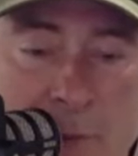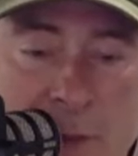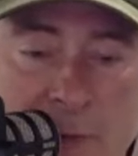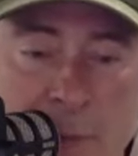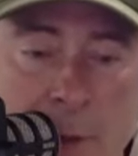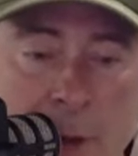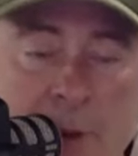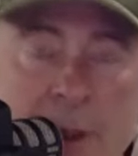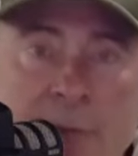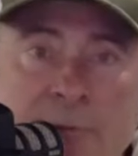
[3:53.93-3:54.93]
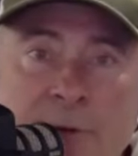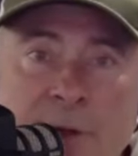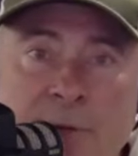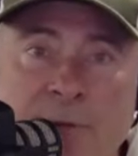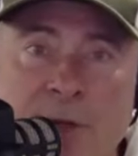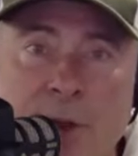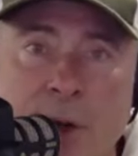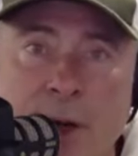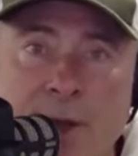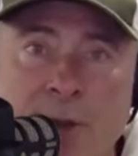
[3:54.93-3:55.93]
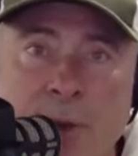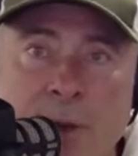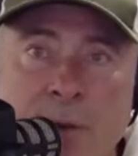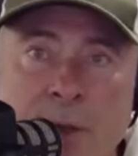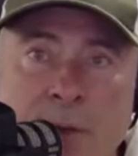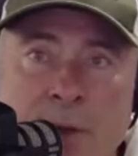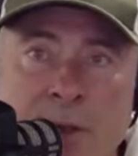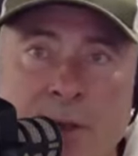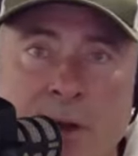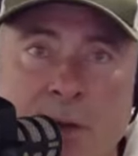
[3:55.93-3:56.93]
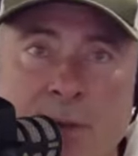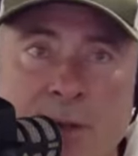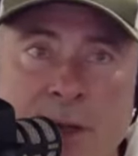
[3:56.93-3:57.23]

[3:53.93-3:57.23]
obviously, for Brody and for Todd Hazelwood in recent times.